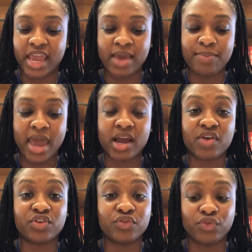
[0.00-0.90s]
impact
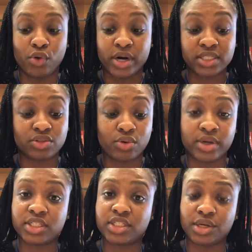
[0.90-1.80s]
of divorce
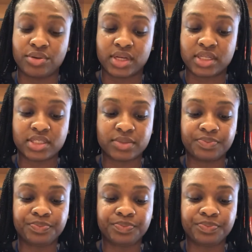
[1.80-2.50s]
on students.